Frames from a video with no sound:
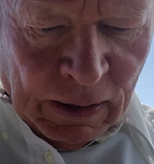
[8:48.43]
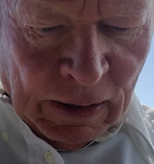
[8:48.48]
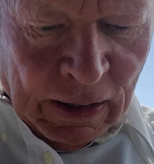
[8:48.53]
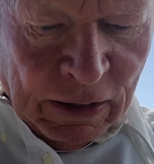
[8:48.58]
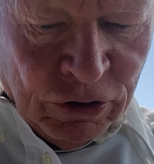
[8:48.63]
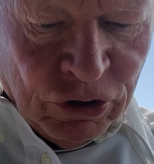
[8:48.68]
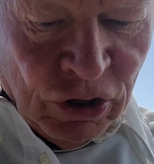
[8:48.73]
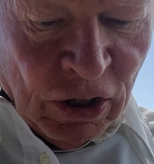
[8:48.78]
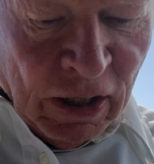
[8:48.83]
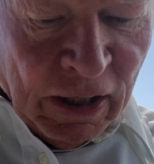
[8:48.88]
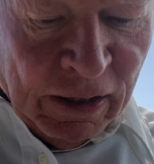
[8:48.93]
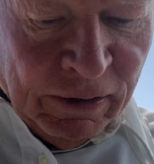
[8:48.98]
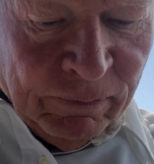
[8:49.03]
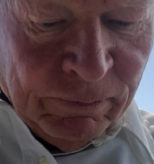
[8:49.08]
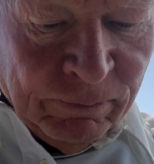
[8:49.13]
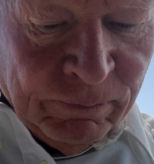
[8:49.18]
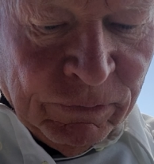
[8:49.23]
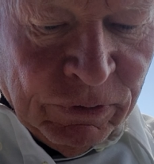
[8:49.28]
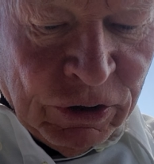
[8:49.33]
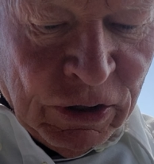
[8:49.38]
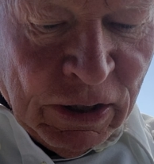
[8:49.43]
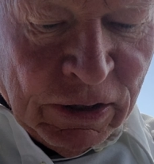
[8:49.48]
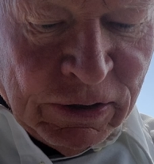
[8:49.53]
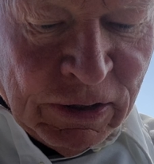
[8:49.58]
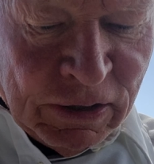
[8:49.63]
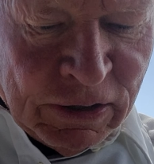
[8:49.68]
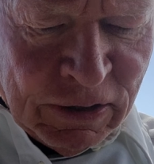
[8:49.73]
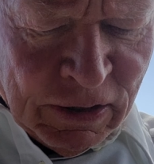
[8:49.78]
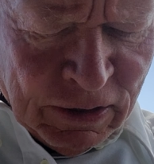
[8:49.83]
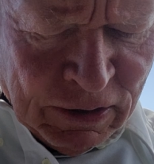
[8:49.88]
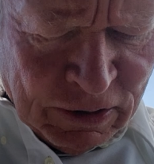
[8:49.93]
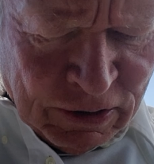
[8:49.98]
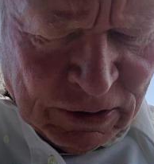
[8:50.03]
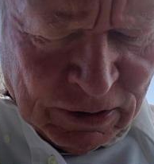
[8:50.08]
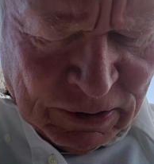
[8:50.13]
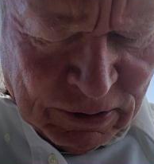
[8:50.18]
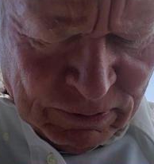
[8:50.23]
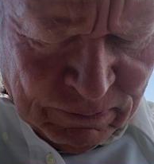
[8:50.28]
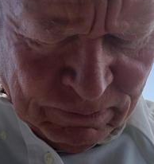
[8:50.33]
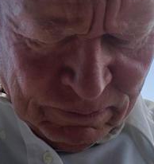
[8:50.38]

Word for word: In John, Jesus is